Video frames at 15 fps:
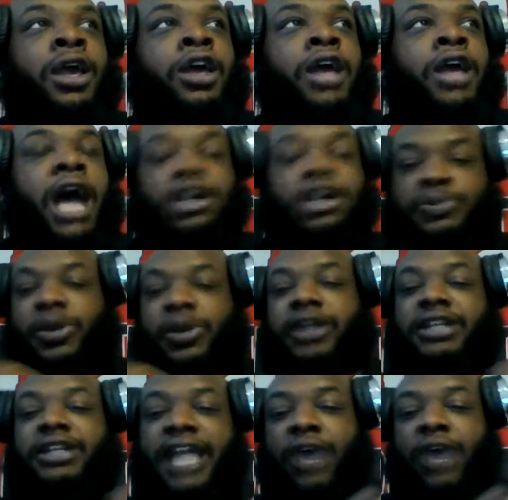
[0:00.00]
I was
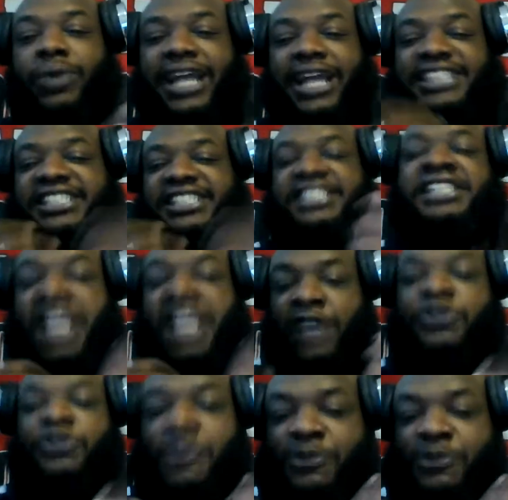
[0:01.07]
breaking down what I
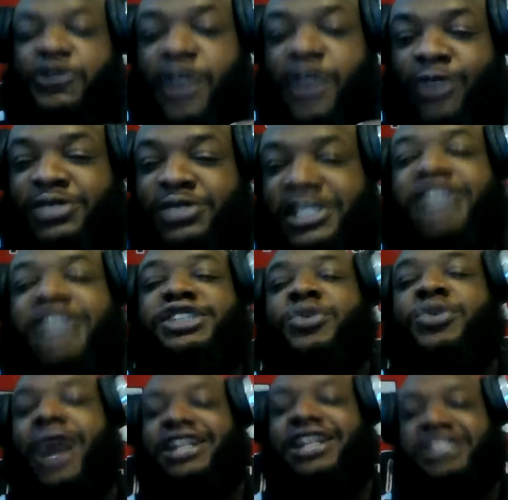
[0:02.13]
seen from film
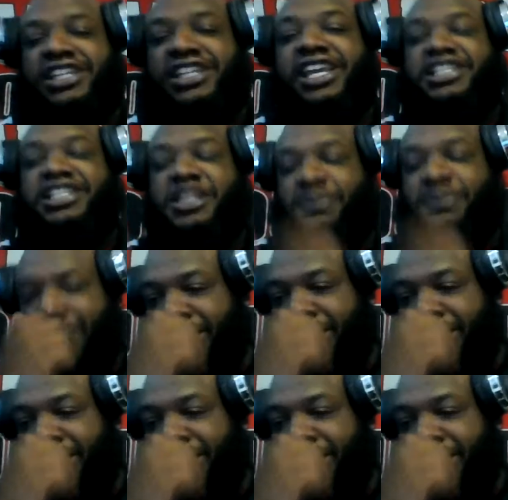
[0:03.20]
session watching KC play